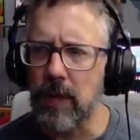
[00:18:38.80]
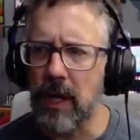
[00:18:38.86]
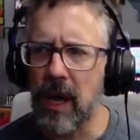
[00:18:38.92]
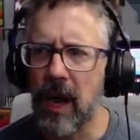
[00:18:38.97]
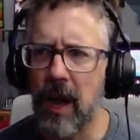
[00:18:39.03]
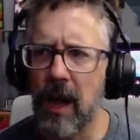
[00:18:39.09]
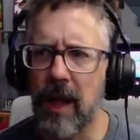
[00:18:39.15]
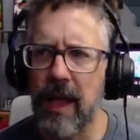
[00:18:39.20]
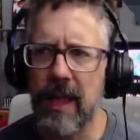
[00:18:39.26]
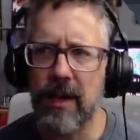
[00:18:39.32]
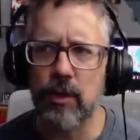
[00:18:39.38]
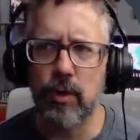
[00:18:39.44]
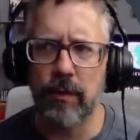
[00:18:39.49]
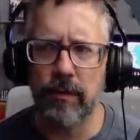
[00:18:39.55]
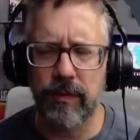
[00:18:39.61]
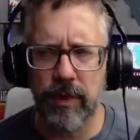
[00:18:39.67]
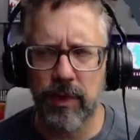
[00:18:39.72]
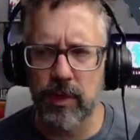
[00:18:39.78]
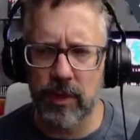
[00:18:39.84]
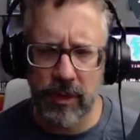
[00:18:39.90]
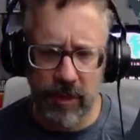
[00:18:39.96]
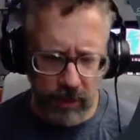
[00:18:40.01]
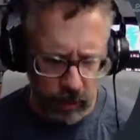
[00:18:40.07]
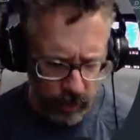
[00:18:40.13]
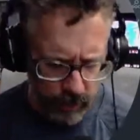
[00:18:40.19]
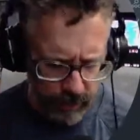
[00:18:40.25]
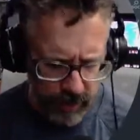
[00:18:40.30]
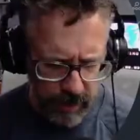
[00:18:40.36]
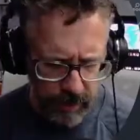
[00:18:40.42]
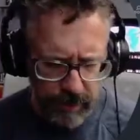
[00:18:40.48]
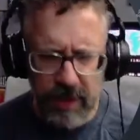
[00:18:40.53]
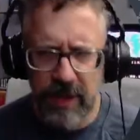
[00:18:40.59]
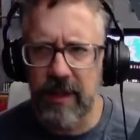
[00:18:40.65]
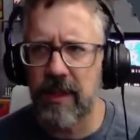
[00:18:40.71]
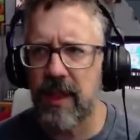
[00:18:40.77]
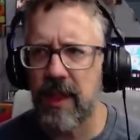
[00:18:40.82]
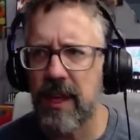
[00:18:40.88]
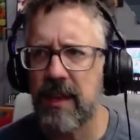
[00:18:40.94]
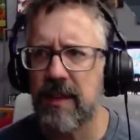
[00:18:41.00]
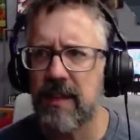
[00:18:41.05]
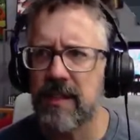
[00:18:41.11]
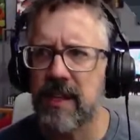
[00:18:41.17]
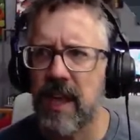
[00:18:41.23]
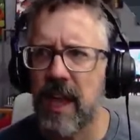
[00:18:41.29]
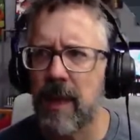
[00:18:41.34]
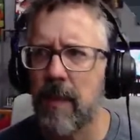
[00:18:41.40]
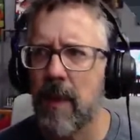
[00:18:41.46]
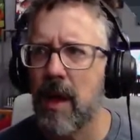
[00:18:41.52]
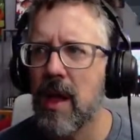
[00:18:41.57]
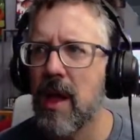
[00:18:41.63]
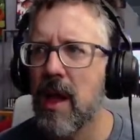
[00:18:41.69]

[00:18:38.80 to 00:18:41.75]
And traversal would be a big thing in this game.